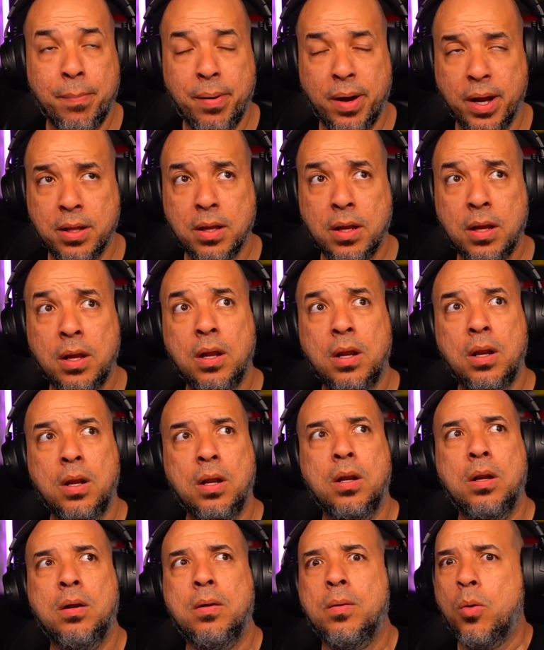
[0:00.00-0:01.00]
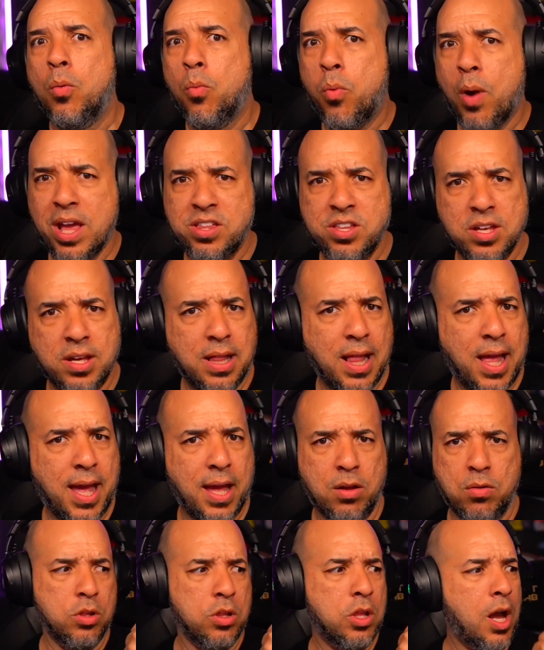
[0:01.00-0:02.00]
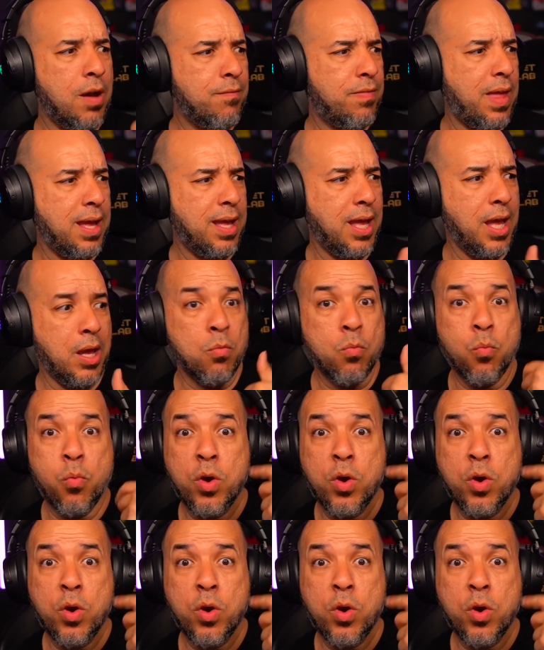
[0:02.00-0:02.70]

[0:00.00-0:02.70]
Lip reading: But Ratchet & Clank, love that game.